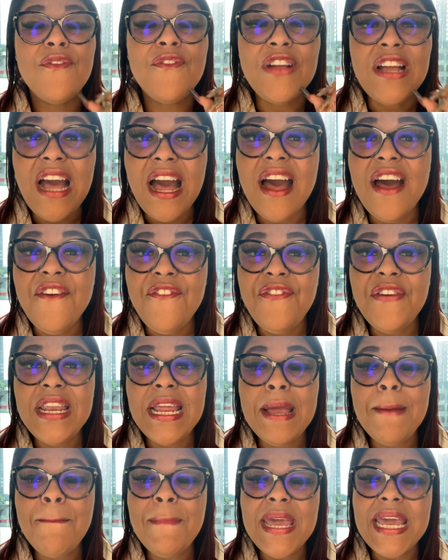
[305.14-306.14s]

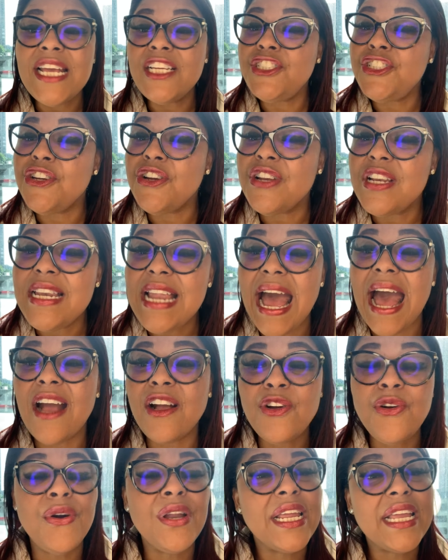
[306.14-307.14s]
Confident means you're not
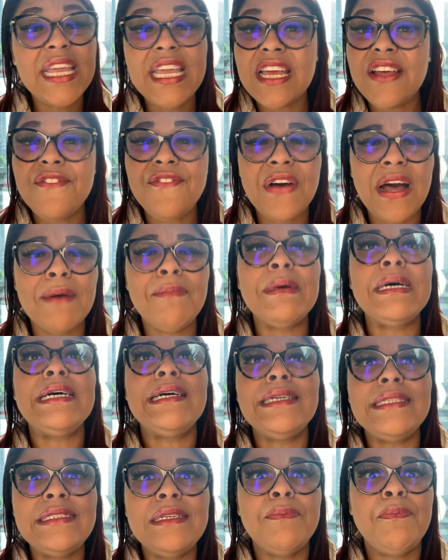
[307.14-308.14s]
going to give up
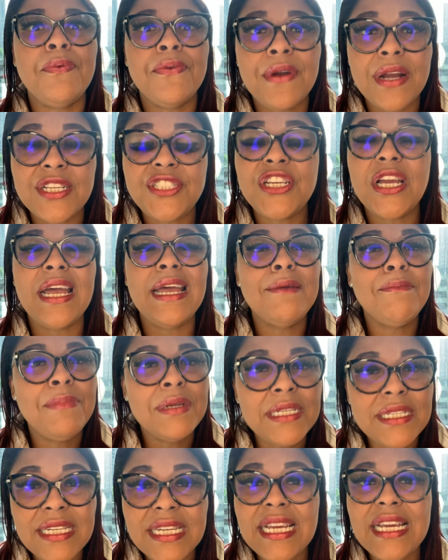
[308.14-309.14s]
under pressure. And
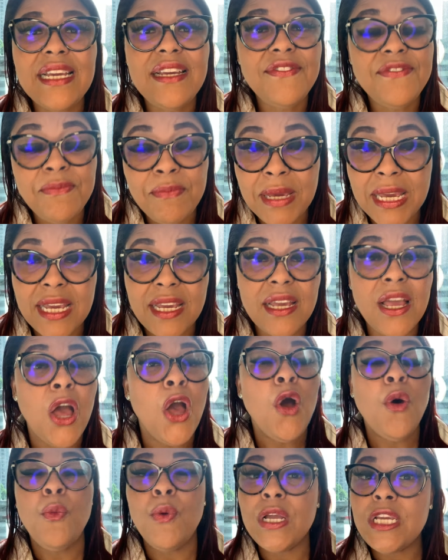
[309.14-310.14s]
believe me,
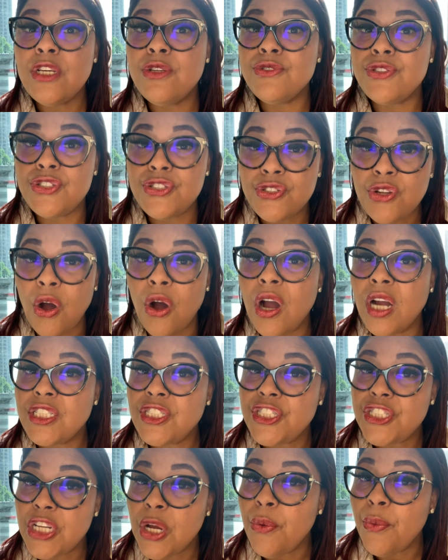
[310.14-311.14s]
when you start
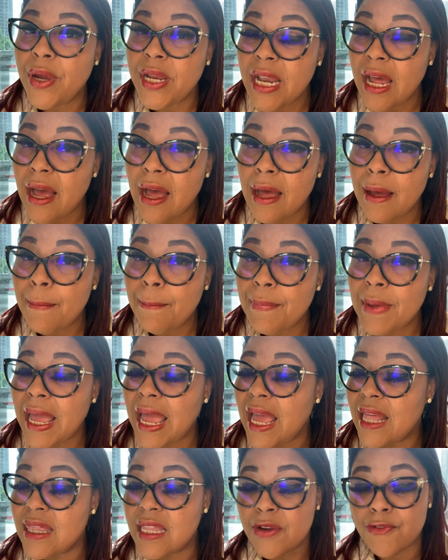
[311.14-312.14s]
showing up
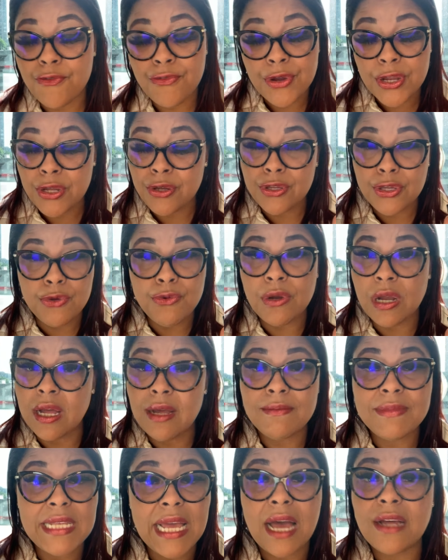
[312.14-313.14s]
and the real you
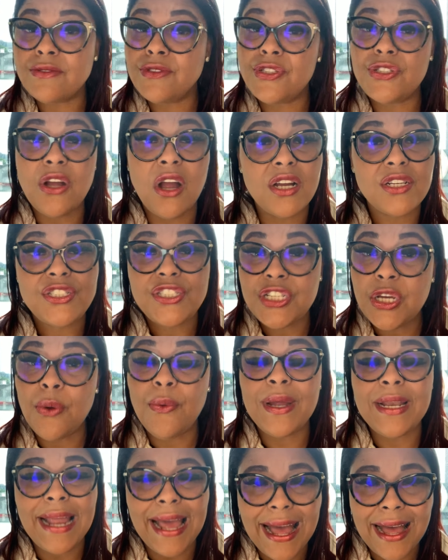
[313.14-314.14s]
comes out and starts
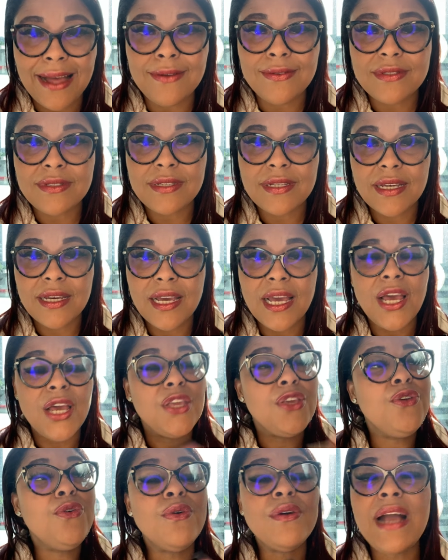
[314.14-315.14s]
showing out,
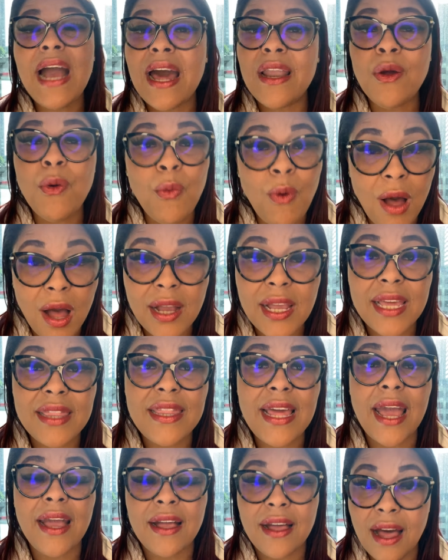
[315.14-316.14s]
you got to walk in
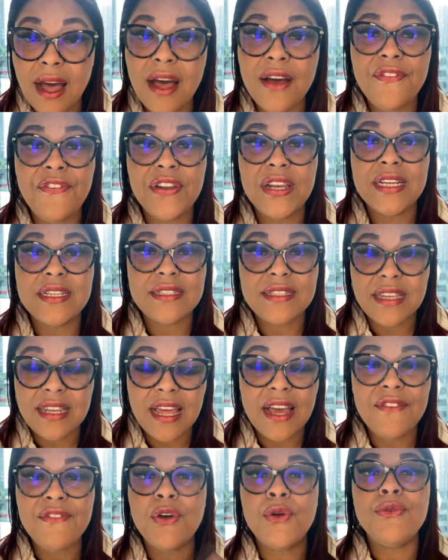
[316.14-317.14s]
that confidence
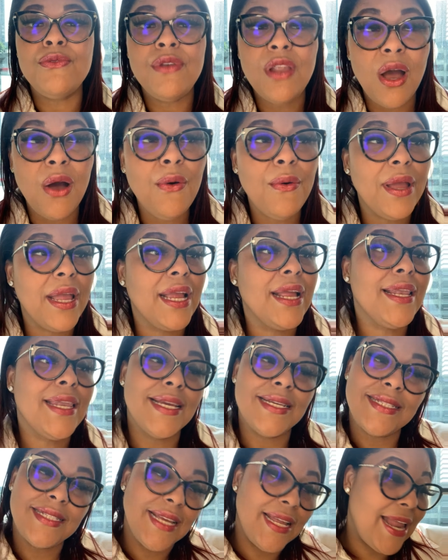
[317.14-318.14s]
level knowing,
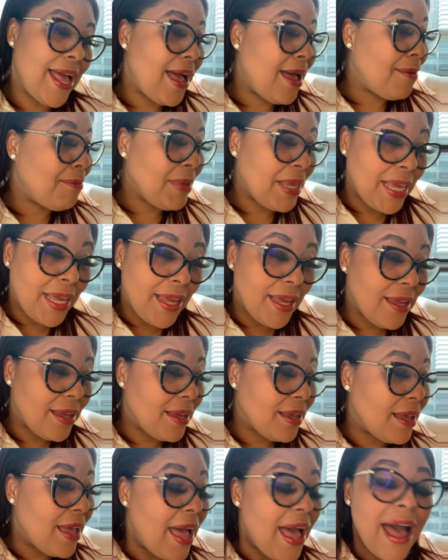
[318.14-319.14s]
listen, I'm
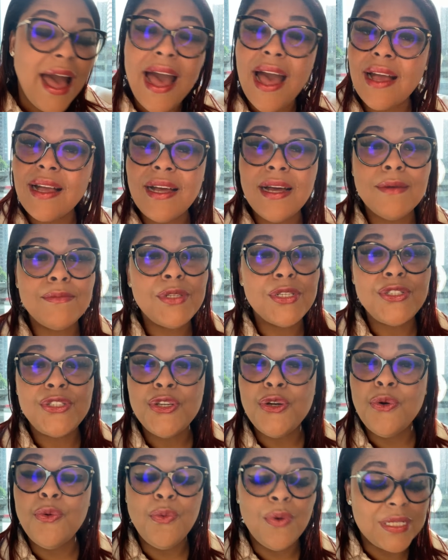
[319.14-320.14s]
here. I come to
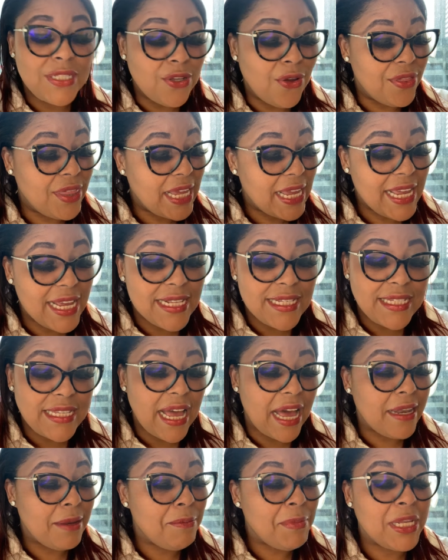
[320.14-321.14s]
do what's on the
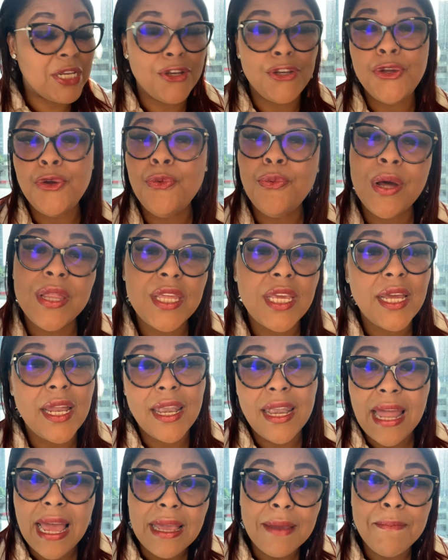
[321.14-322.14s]
inside of me to do, whether you
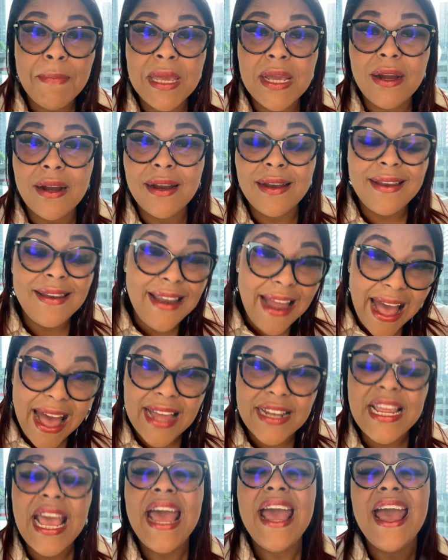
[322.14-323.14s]
like me or
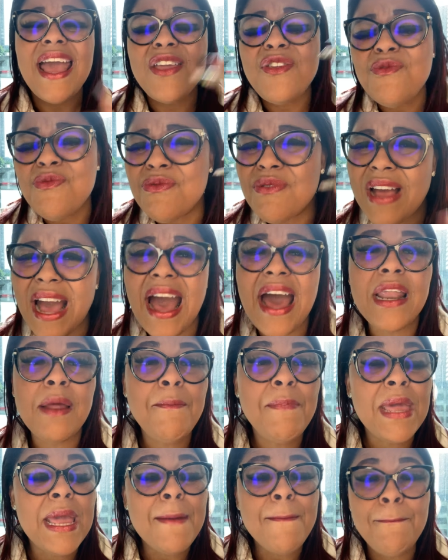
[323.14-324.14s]
not. And you got to
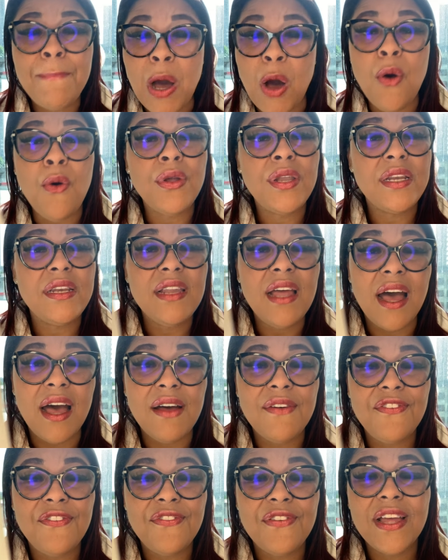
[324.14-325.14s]
be bold
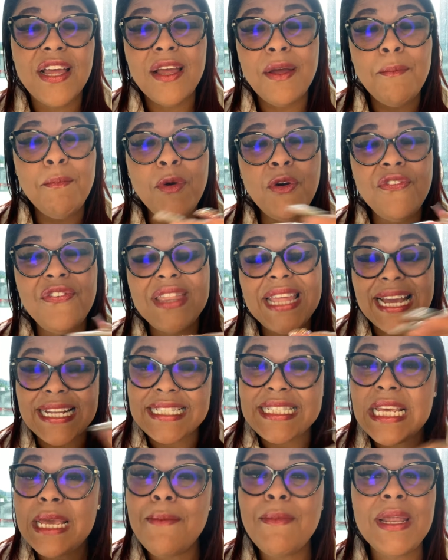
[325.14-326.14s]
enough, moving that
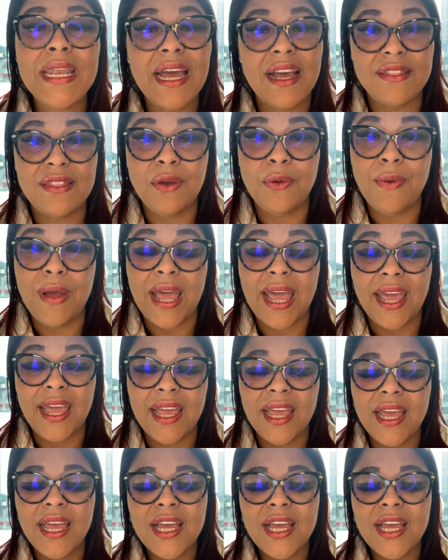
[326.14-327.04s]
timid out the way,